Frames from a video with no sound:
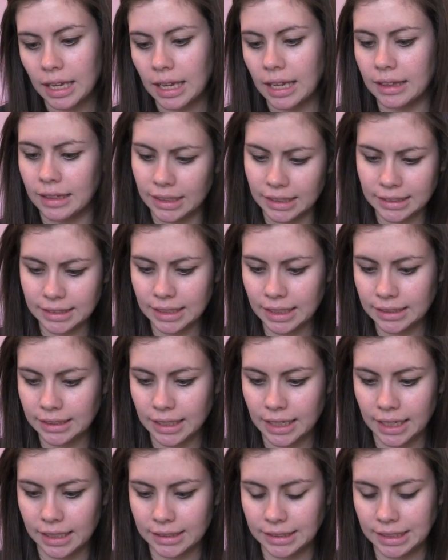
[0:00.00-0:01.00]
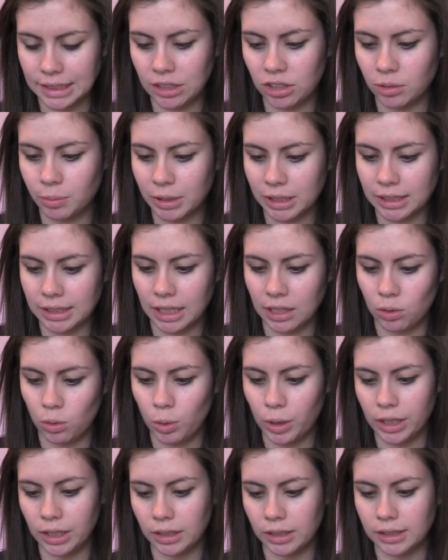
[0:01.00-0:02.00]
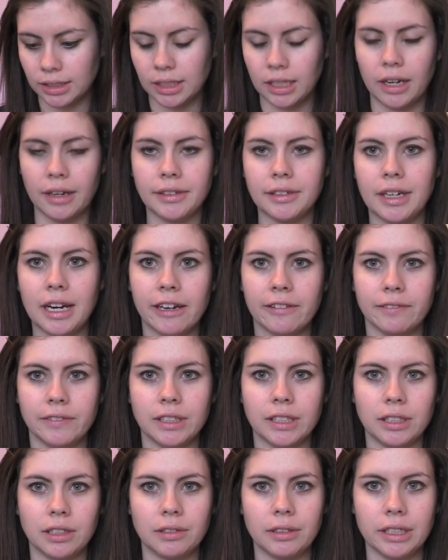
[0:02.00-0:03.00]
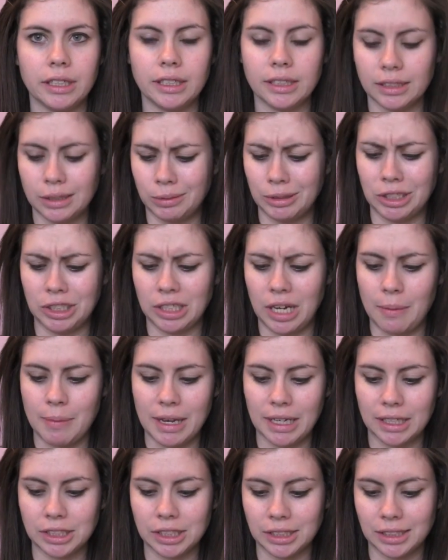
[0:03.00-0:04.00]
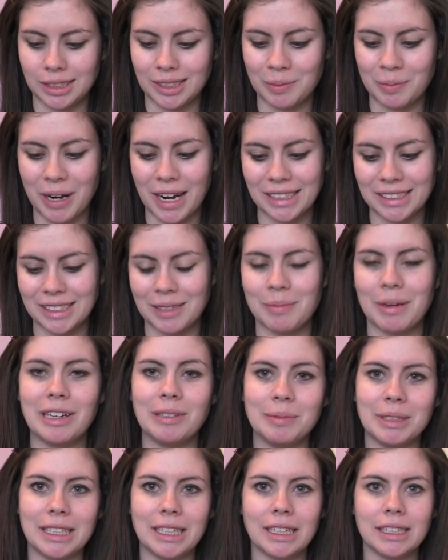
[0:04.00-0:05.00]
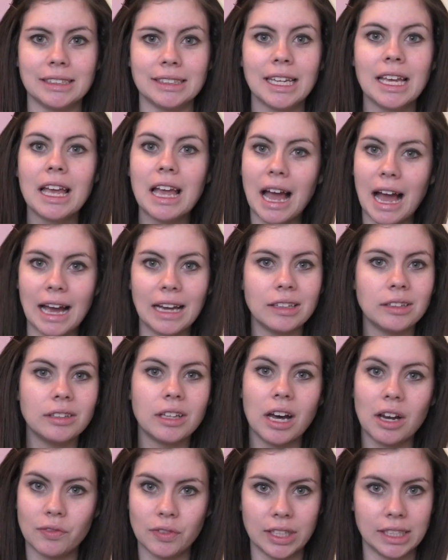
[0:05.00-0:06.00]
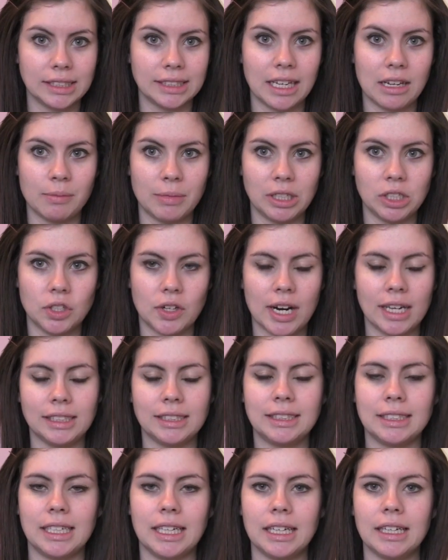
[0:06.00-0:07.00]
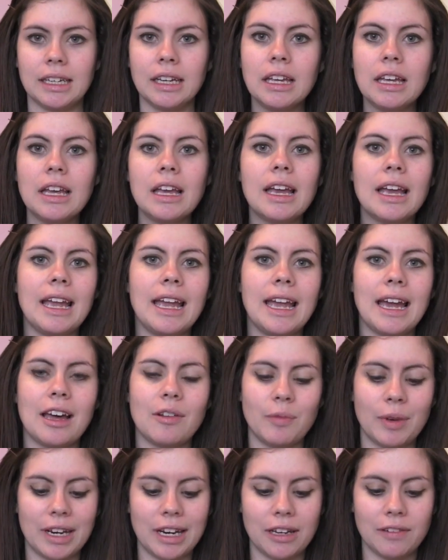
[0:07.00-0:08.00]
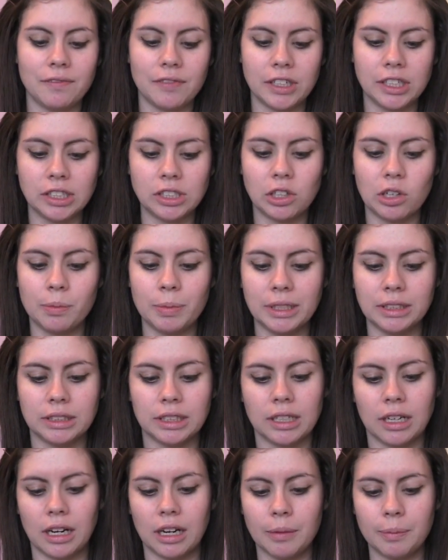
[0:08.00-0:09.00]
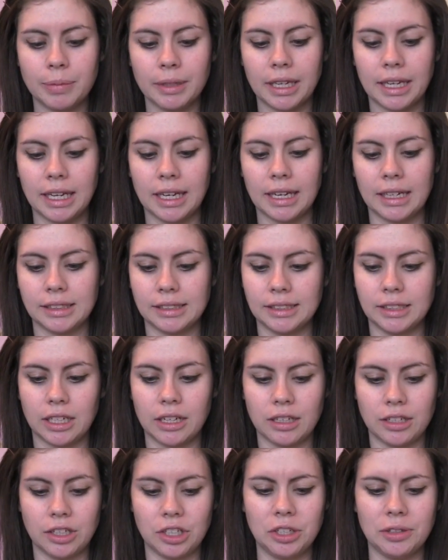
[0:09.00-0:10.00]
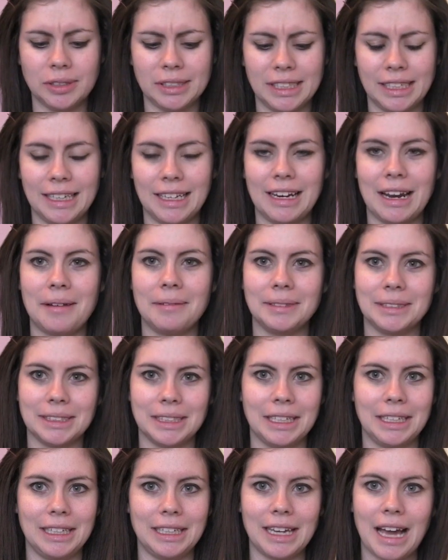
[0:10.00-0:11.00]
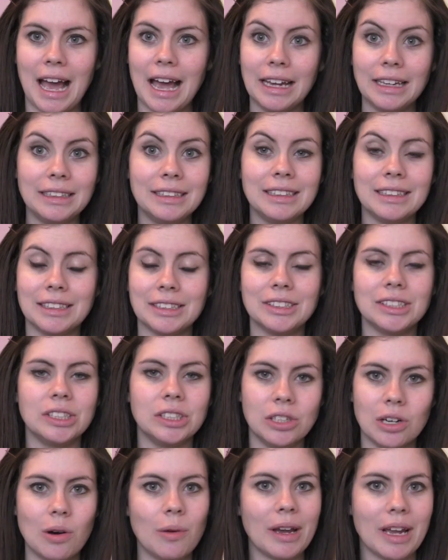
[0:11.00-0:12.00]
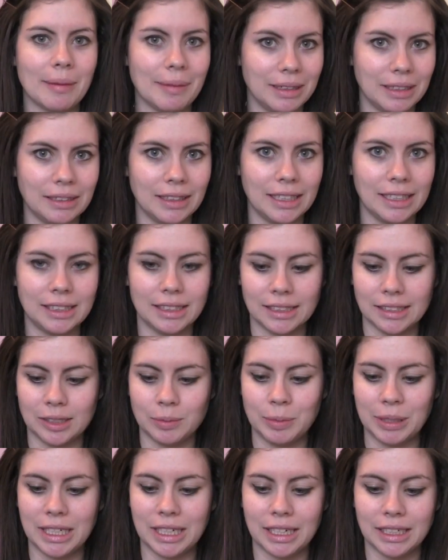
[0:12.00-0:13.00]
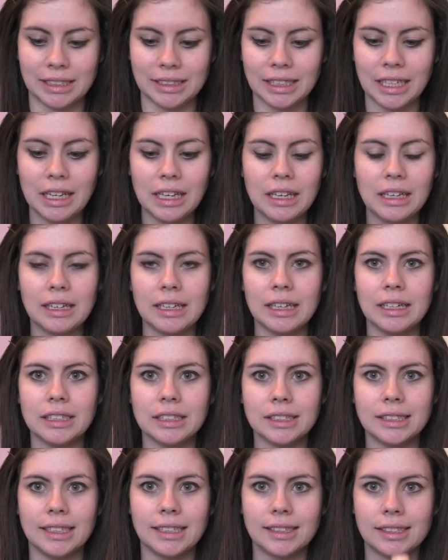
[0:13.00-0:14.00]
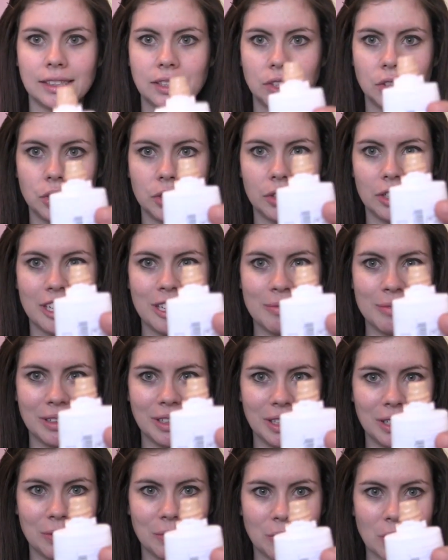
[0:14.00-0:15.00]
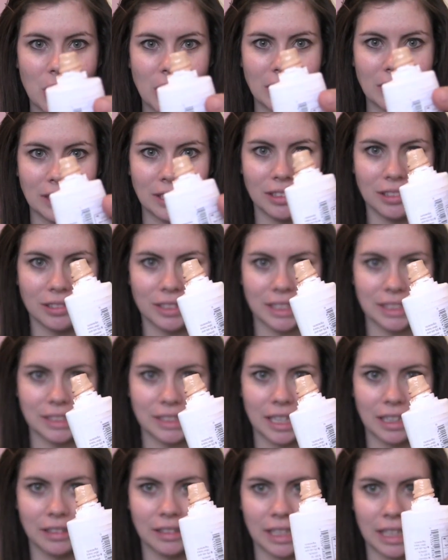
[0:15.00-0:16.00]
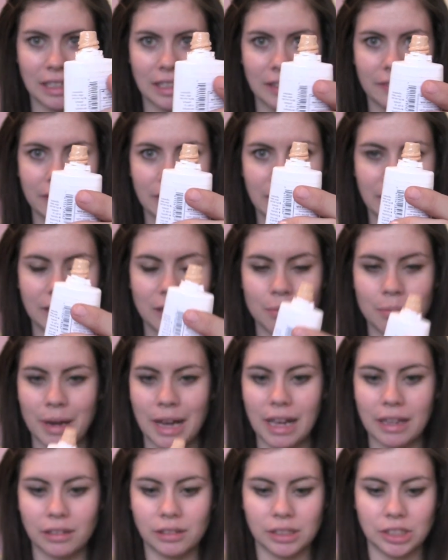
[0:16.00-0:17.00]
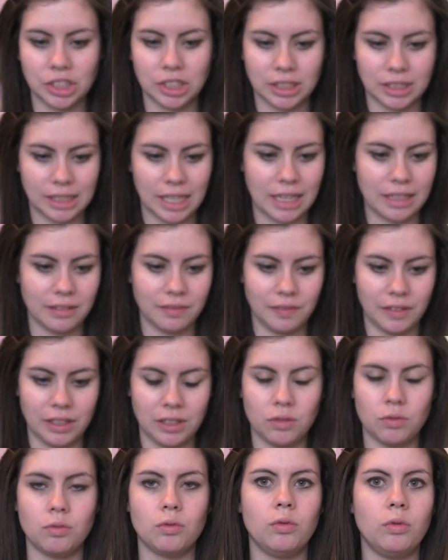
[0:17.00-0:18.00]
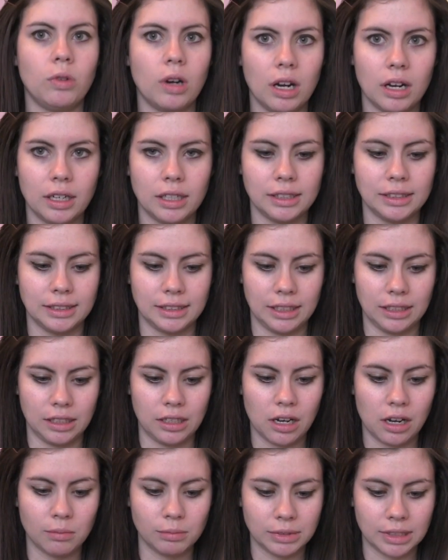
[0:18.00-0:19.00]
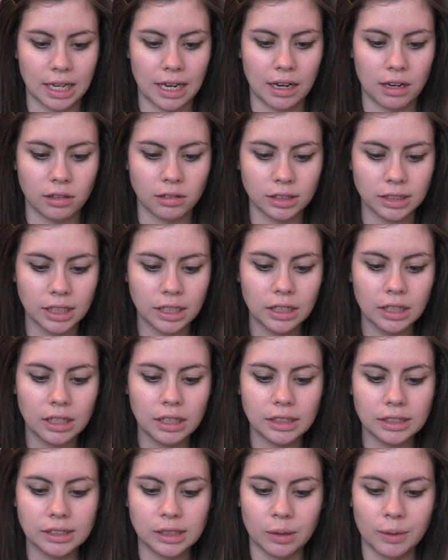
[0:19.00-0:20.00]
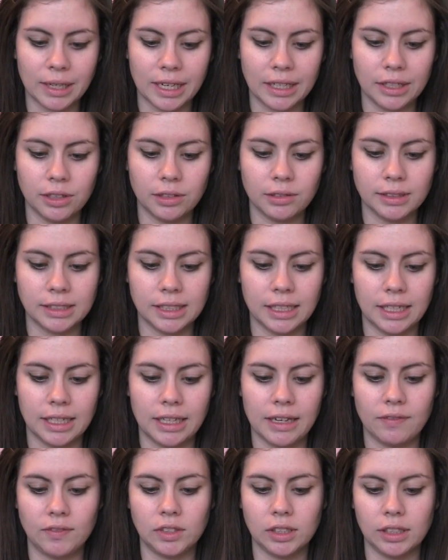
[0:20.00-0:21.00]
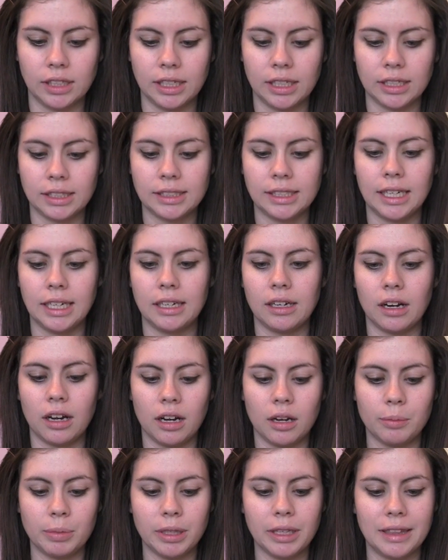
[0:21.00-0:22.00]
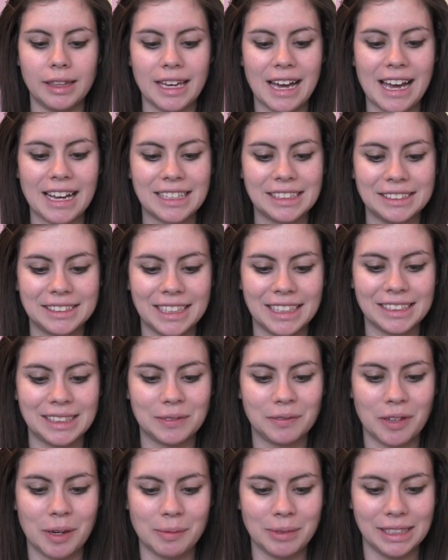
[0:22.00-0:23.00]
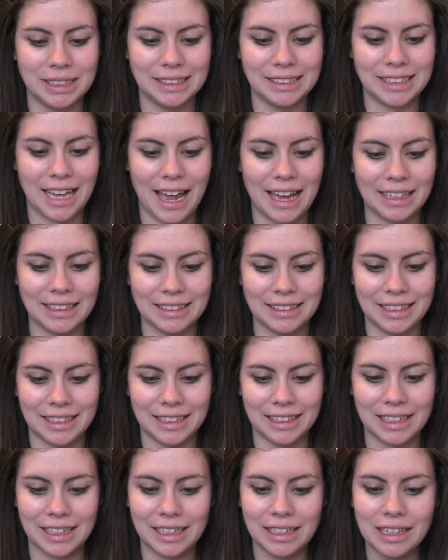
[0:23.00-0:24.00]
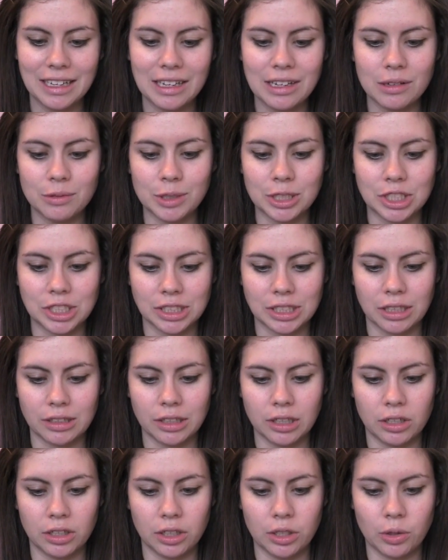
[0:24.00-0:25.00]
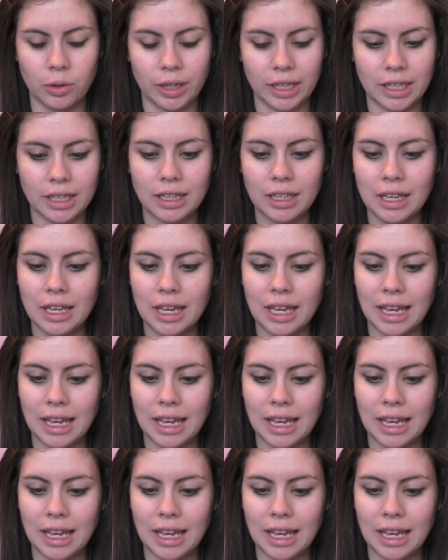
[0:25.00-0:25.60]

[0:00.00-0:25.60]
And this says it has 0% oils and other heavy ingredients, which I'm actually surprised about because I love this on my dry skin. And when I first opened it up and started using it, I was like, there's no way I'm going to like this because it is extremely runny. You can tell that even on the bottle, it just kind of like runs and comes out. So when I use it, I have to like take up the excess from the side there, which is a little annoying.